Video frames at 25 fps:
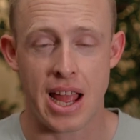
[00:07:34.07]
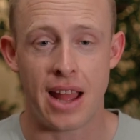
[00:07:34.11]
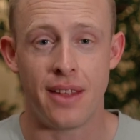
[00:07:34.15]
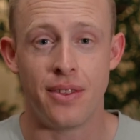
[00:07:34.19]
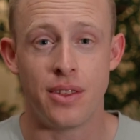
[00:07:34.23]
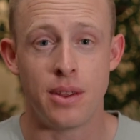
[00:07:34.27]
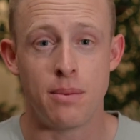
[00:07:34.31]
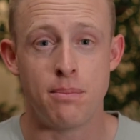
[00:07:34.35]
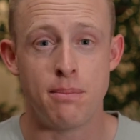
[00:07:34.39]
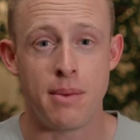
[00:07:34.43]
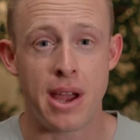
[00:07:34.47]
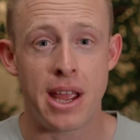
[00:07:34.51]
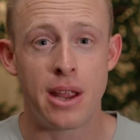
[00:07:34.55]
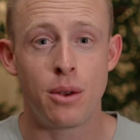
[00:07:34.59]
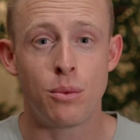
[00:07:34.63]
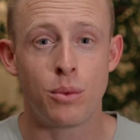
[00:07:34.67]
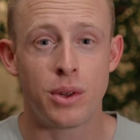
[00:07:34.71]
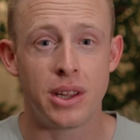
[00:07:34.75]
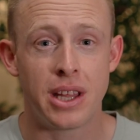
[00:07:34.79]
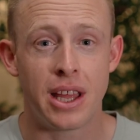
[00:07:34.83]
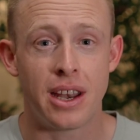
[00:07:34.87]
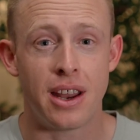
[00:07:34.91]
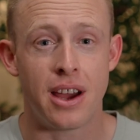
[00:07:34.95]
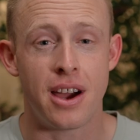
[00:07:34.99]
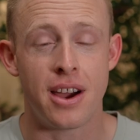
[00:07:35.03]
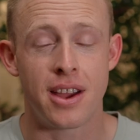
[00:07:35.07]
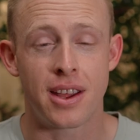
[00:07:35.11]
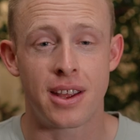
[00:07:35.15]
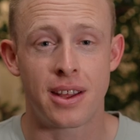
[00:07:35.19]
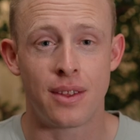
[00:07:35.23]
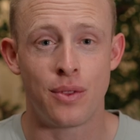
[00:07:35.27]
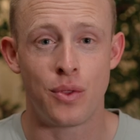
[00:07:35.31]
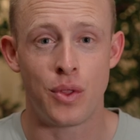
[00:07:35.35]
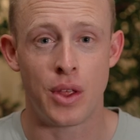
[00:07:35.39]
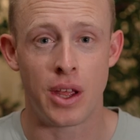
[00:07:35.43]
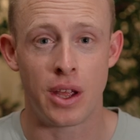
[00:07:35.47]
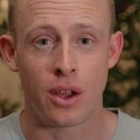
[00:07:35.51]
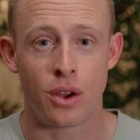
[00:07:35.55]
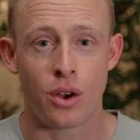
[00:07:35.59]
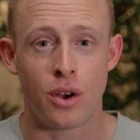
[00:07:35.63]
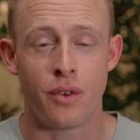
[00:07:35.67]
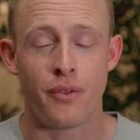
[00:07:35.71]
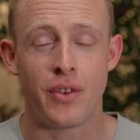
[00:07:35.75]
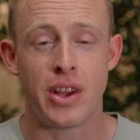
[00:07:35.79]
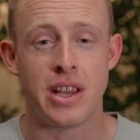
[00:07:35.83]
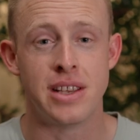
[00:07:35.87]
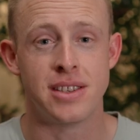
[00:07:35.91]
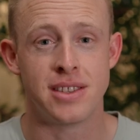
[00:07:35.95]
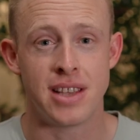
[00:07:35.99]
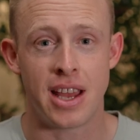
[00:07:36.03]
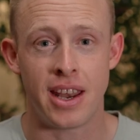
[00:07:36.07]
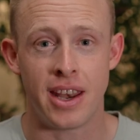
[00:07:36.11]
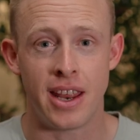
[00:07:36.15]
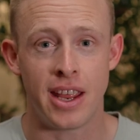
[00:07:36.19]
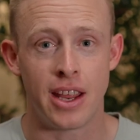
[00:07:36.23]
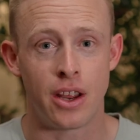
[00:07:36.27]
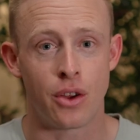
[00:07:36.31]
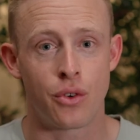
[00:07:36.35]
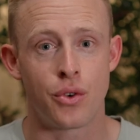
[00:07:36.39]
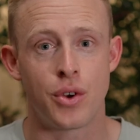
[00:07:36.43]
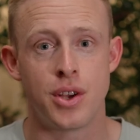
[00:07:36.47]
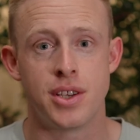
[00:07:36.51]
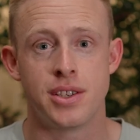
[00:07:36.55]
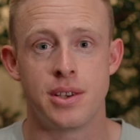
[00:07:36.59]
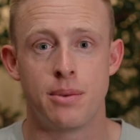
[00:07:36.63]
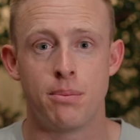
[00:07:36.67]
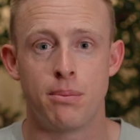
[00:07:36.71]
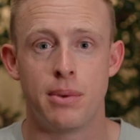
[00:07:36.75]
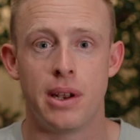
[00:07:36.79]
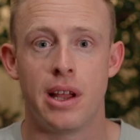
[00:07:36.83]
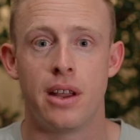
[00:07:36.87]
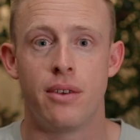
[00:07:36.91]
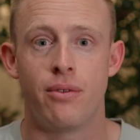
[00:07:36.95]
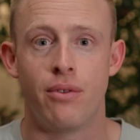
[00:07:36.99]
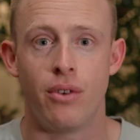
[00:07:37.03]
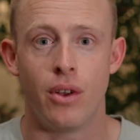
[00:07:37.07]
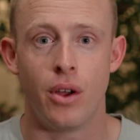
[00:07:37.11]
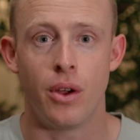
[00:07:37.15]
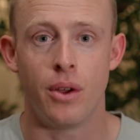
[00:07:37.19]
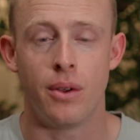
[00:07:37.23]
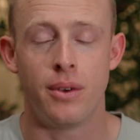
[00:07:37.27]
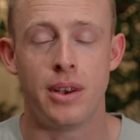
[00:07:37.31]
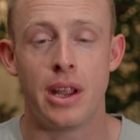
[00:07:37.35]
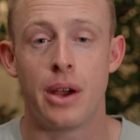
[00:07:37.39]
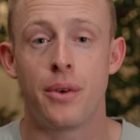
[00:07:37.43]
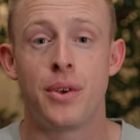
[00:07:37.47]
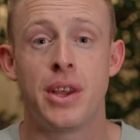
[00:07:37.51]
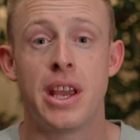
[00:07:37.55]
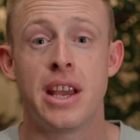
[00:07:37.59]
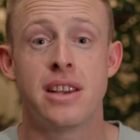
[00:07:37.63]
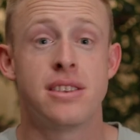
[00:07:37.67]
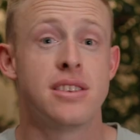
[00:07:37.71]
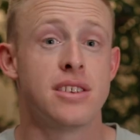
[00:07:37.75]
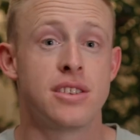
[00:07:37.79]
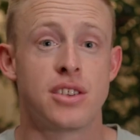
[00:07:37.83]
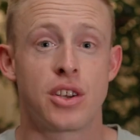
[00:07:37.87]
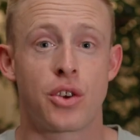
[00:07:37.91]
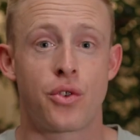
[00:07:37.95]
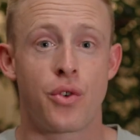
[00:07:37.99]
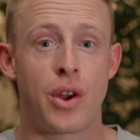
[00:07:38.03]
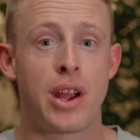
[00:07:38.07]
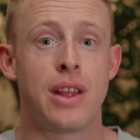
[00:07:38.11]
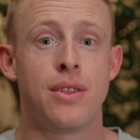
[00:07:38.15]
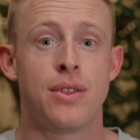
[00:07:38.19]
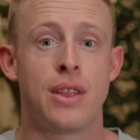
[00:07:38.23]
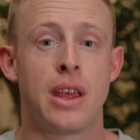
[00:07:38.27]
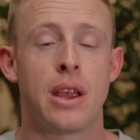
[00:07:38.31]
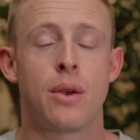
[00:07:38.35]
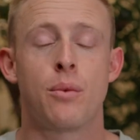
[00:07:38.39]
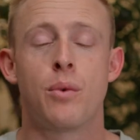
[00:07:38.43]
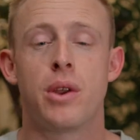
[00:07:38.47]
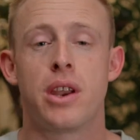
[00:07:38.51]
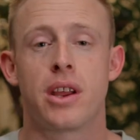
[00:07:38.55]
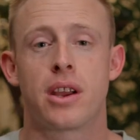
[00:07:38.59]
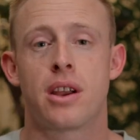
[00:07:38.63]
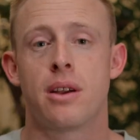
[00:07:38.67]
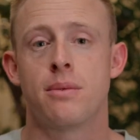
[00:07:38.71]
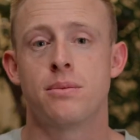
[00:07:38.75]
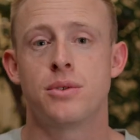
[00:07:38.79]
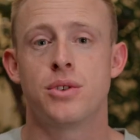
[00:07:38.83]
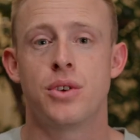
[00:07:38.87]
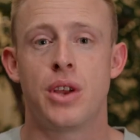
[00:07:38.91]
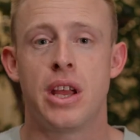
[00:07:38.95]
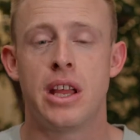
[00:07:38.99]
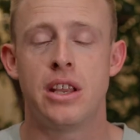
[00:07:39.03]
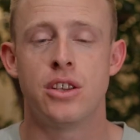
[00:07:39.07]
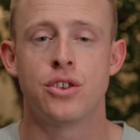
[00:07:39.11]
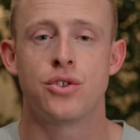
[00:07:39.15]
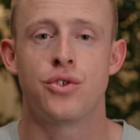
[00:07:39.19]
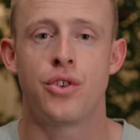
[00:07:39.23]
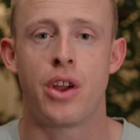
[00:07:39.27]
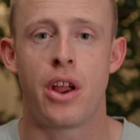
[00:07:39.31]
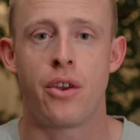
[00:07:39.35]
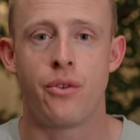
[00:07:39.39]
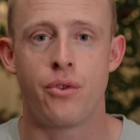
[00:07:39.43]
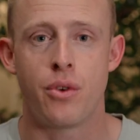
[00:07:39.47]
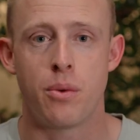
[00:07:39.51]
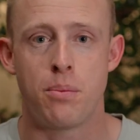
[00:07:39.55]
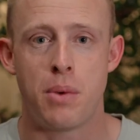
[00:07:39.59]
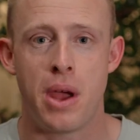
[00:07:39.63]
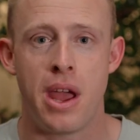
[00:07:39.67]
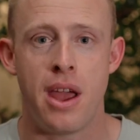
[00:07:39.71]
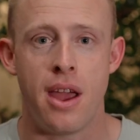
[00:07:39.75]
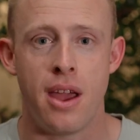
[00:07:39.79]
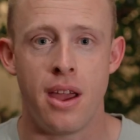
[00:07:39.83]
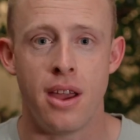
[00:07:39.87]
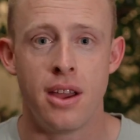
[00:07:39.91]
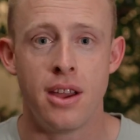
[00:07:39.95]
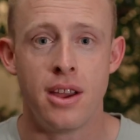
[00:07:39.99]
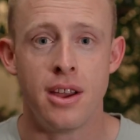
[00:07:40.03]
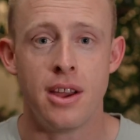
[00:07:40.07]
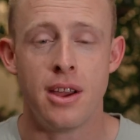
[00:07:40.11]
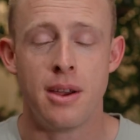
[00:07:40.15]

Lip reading: And the main one that I can think of is that increase in blood flow. Now, yes, it's a great thing when it comes to injury and repair.